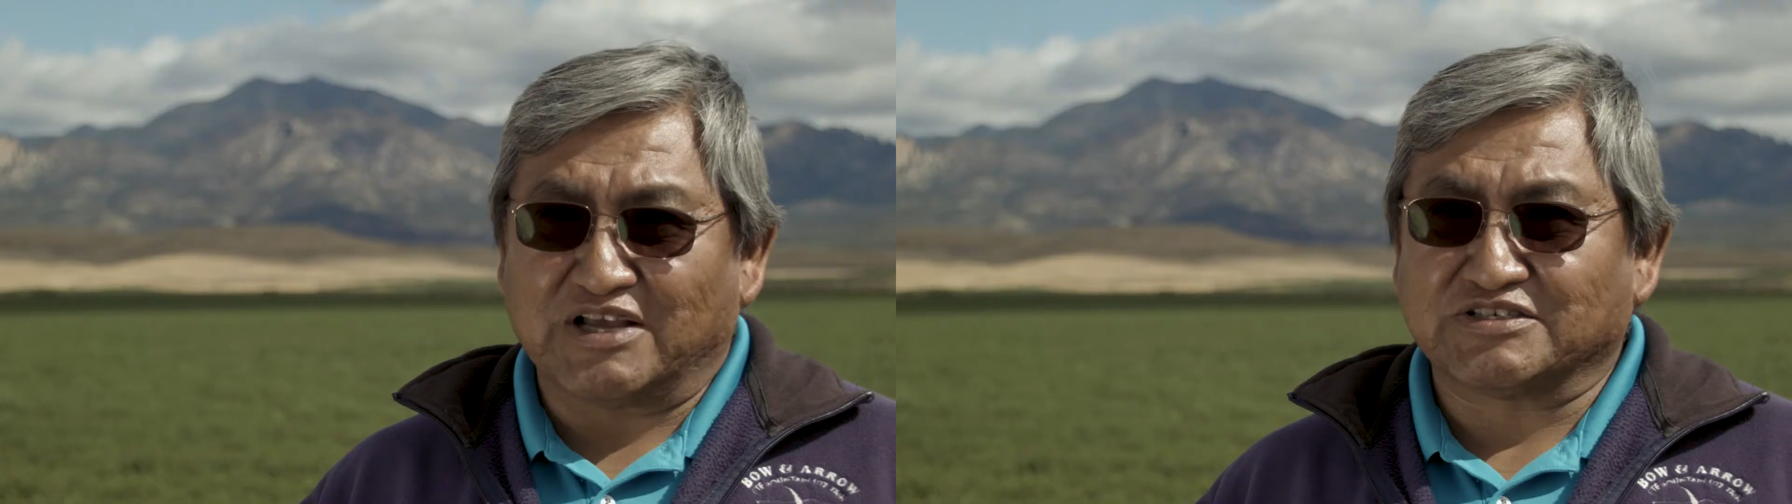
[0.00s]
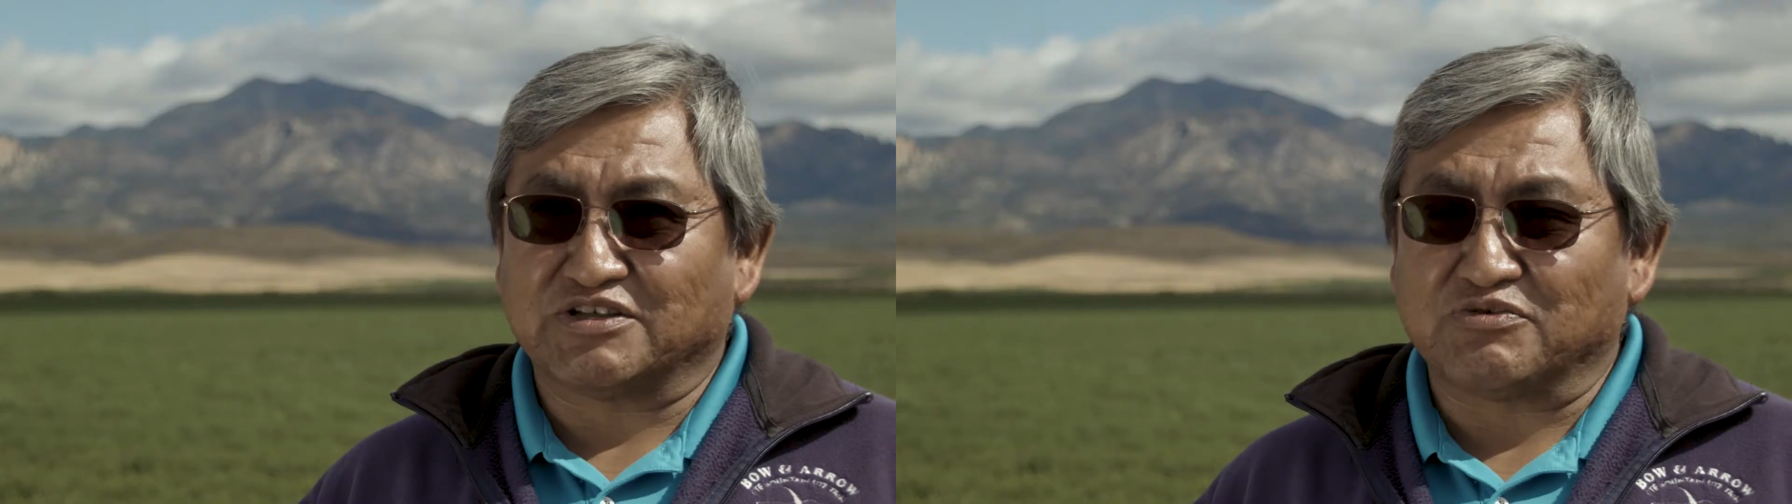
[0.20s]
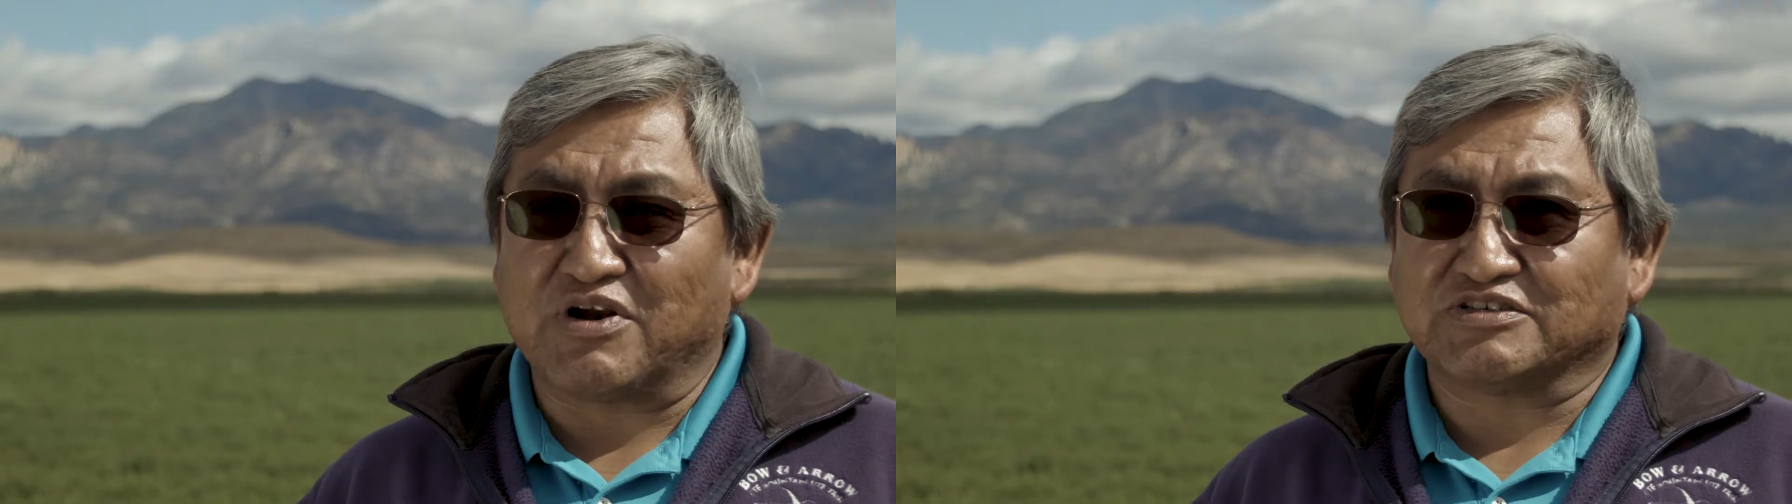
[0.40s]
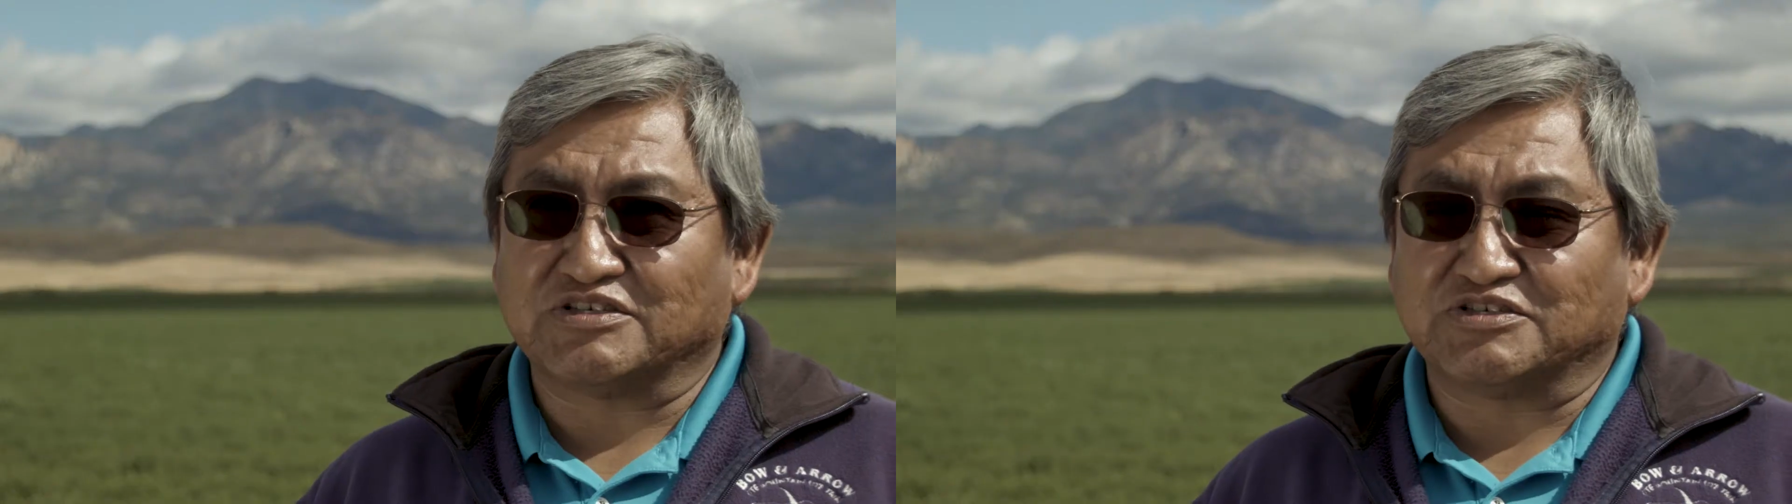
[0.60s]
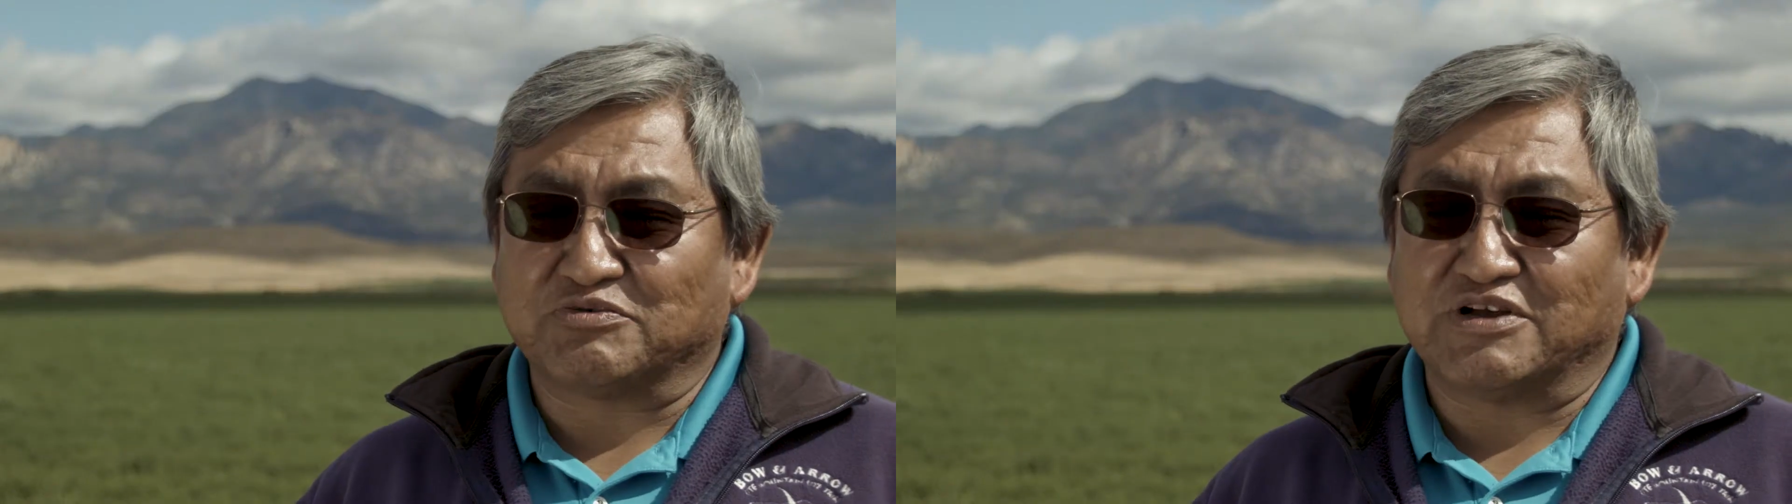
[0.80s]
Because of the
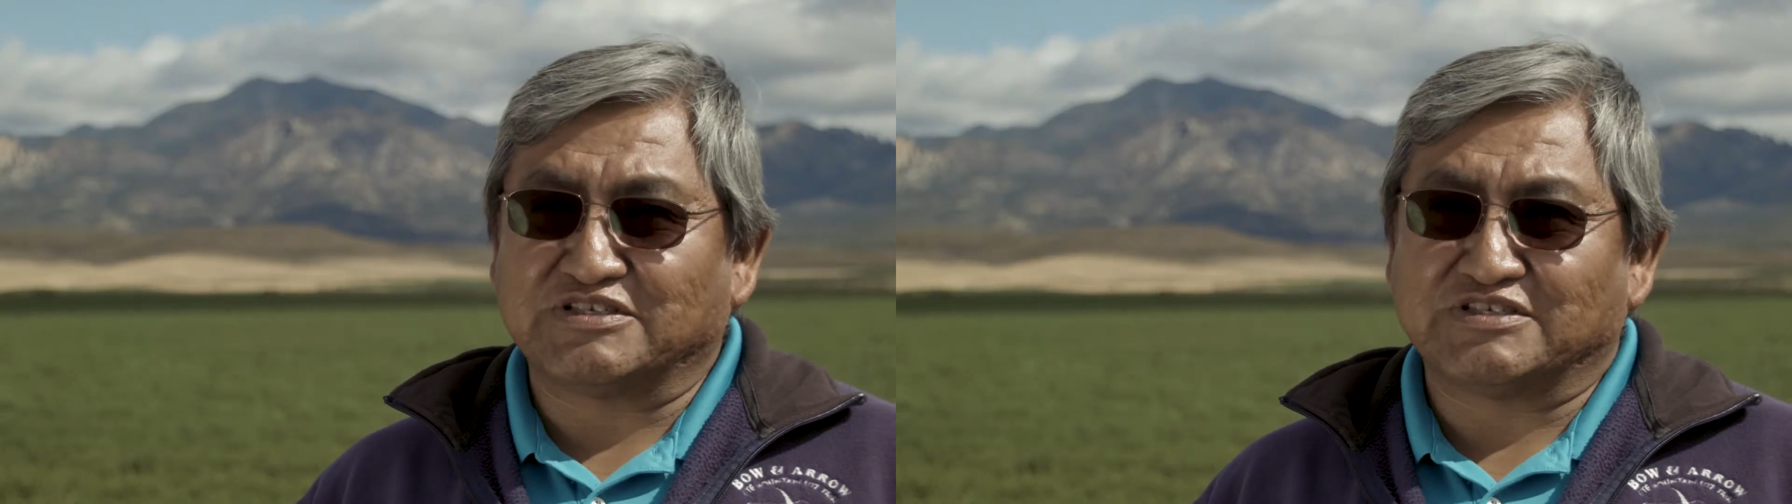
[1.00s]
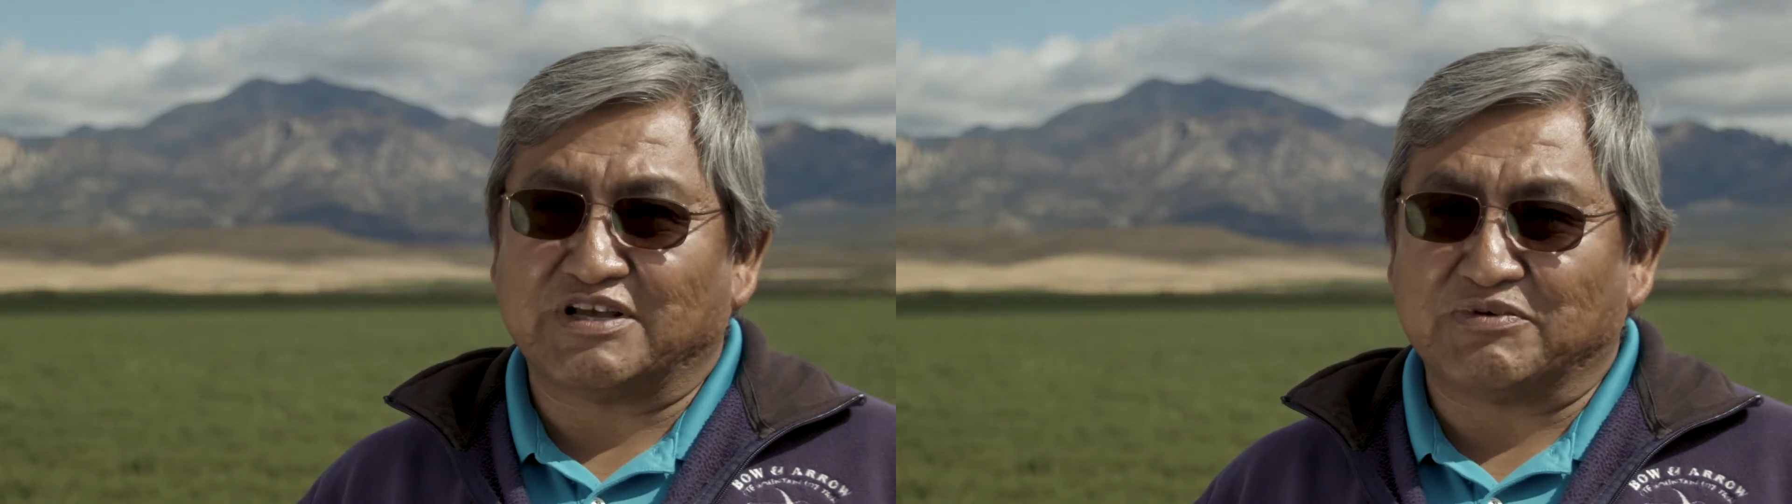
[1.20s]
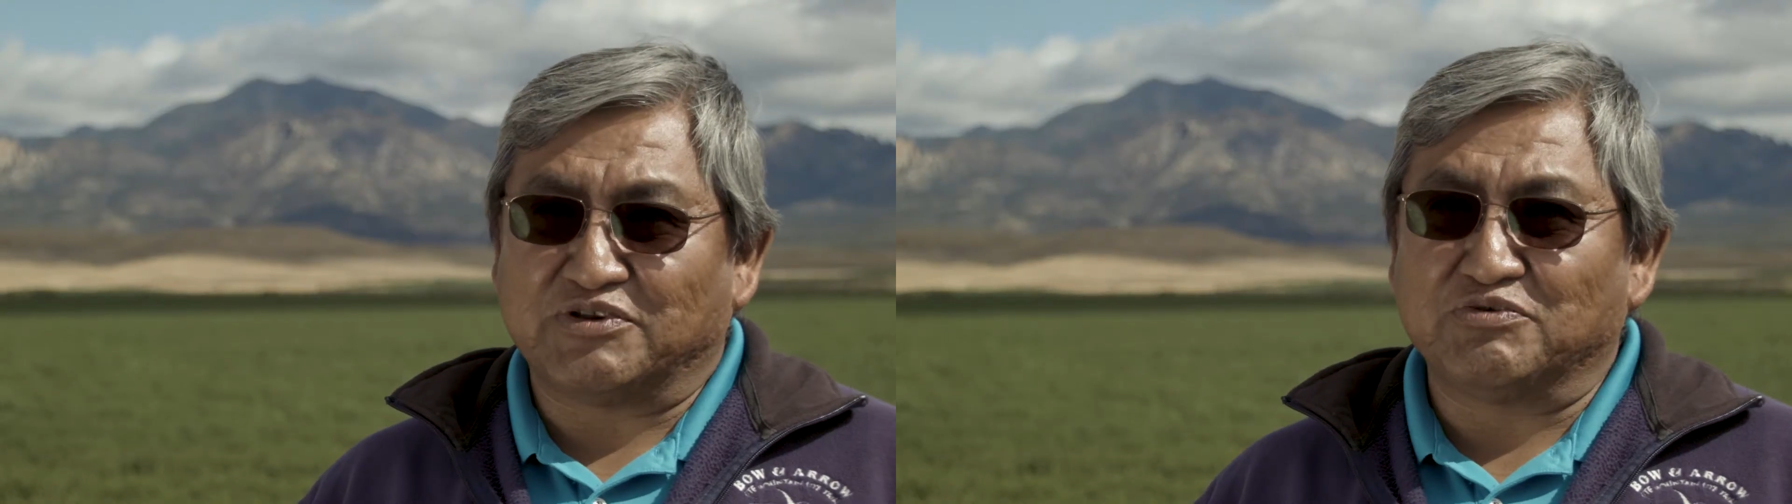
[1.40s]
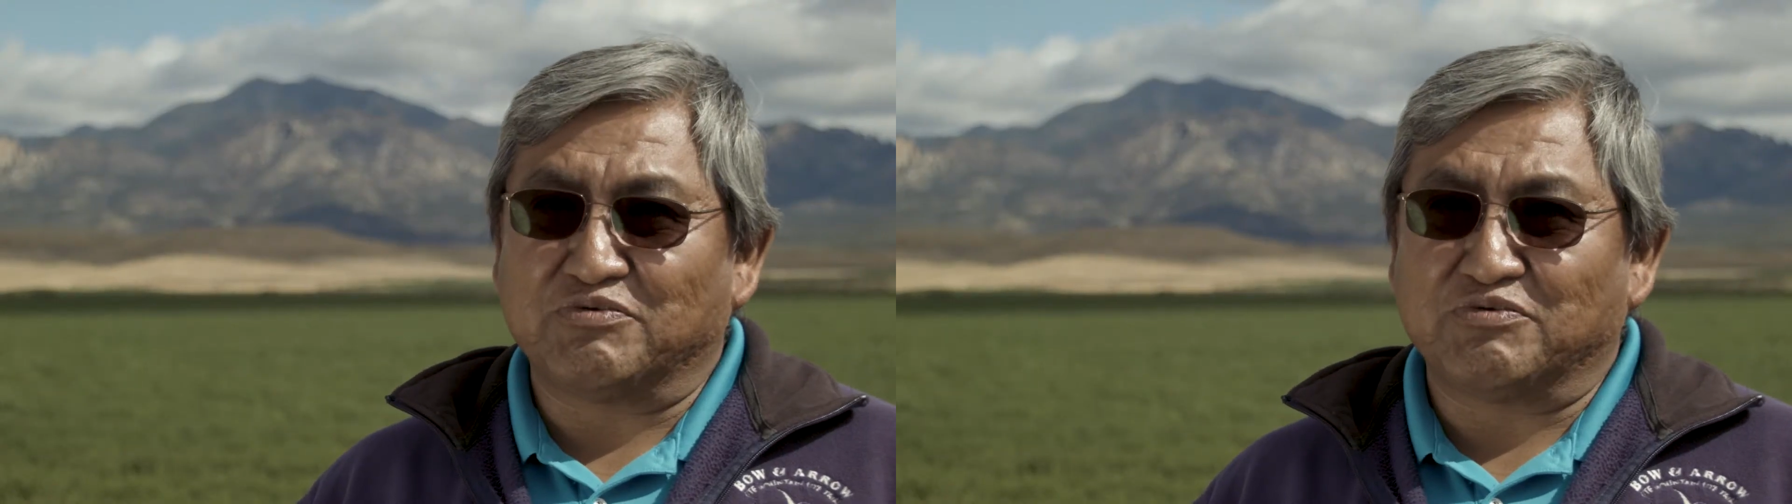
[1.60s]
drought situations that we